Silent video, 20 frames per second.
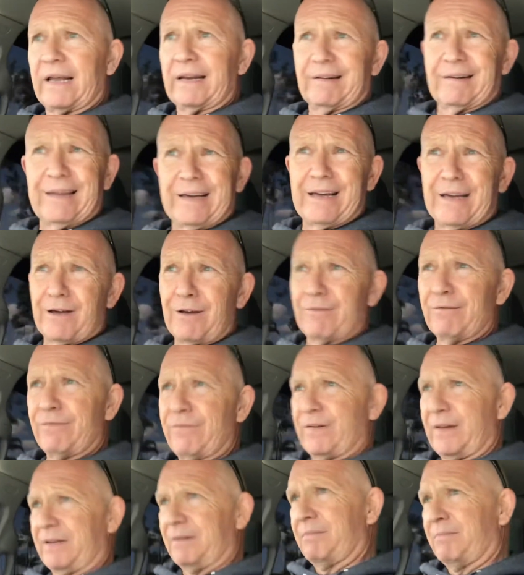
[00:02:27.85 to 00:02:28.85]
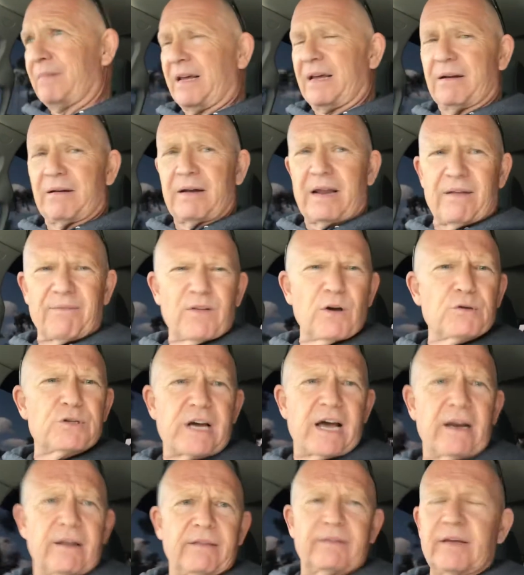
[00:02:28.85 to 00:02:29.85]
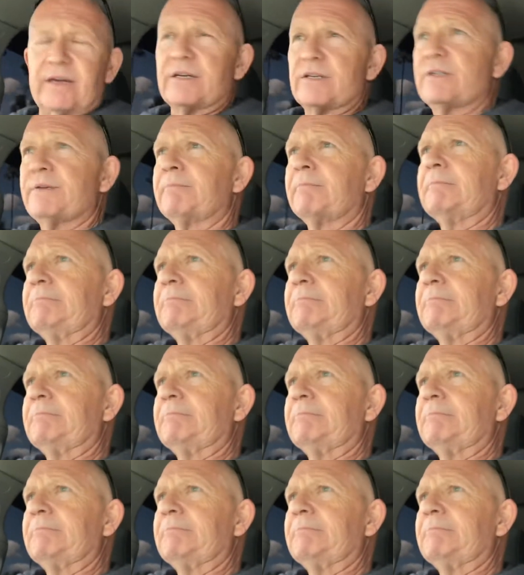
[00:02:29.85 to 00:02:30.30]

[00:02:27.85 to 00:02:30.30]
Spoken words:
live, and those kind of things.